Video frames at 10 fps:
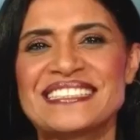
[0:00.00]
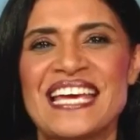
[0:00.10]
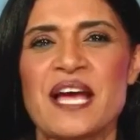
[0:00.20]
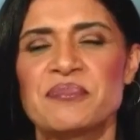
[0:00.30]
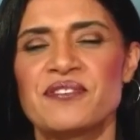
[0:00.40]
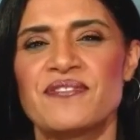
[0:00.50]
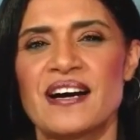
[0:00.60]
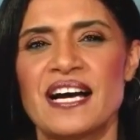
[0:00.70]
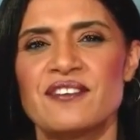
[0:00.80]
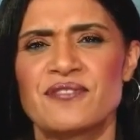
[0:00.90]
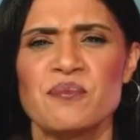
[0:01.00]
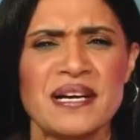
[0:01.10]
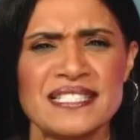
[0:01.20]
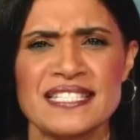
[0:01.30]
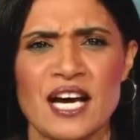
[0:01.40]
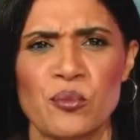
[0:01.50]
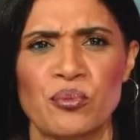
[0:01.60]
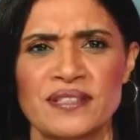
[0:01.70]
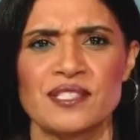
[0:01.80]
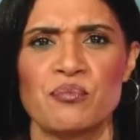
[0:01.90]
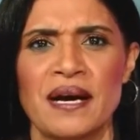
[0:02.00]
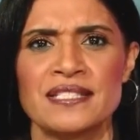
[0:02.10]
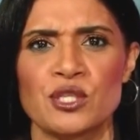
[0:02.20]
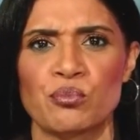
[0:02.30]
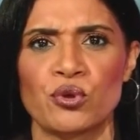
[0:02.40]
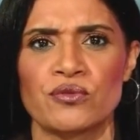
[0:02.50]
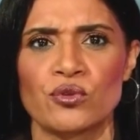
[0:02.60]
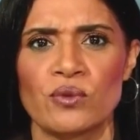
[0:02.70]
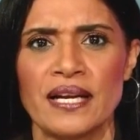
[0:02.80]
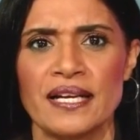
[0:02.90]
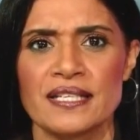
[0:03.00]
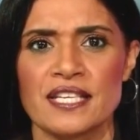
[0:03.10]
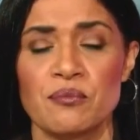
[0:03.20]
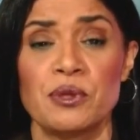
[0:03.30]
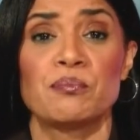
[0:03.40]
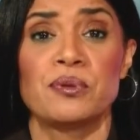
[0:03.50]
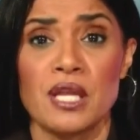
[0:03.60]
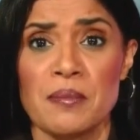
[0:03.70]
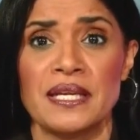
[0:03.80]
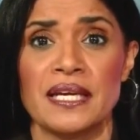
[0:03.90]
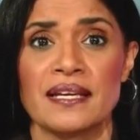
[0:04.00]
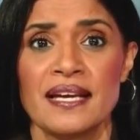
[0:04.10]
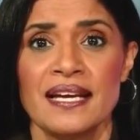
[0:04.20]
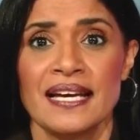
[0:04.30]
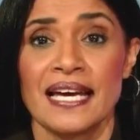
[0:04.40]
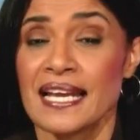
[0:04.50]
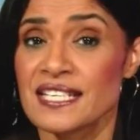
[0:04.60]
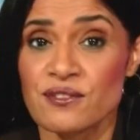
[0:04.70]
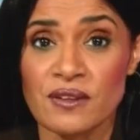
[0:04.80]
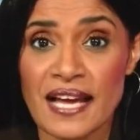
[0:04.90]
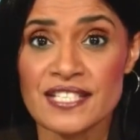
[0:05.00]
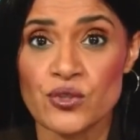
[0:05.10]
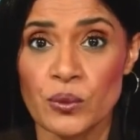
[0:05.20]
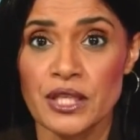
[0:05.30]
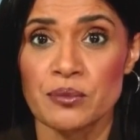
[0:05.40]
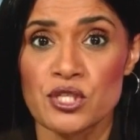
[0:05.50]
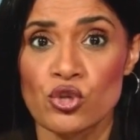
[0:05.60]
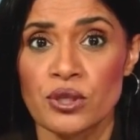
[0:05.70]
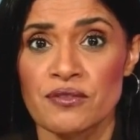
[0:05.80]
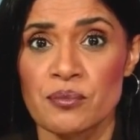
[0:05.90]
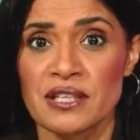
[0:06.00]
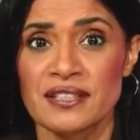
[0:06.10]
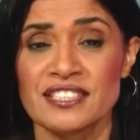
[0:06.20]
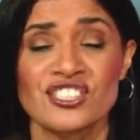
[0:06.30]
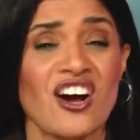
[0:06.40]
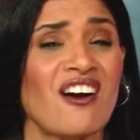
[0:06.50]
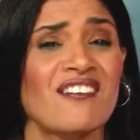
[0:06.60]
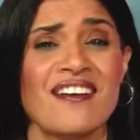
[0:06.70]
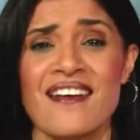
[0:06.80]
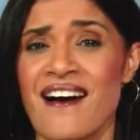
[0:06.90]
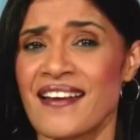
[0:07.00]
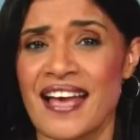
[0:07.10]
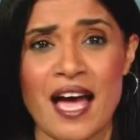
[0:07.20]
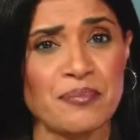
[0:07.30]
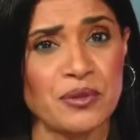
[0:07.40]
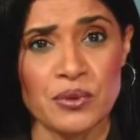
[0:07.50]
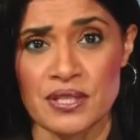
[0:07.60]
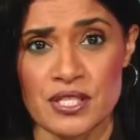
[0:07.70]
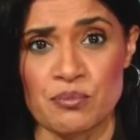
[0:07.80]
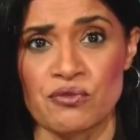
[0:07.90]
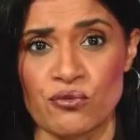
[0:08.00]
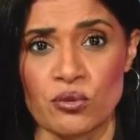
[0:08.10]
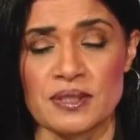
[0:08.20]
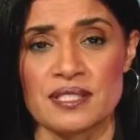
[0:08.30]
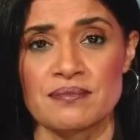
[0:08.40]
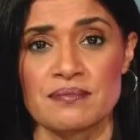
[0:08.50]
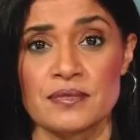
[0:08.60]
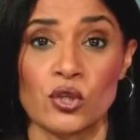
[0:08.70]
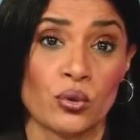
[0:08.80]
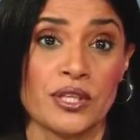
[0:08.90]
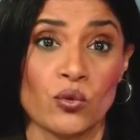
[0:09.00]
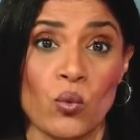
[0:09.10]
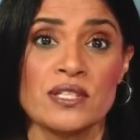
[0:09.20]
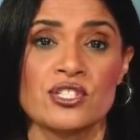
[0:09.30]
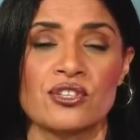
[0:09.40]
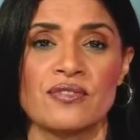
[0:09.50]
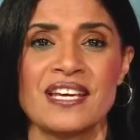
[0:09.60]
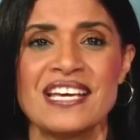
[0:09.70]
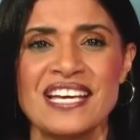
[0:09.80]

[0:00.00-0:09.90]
amplified. For months now, President Biden's approval ratings have been plummeting. And as of last week, a majority of Americans are not happy with his performance. According to one survey,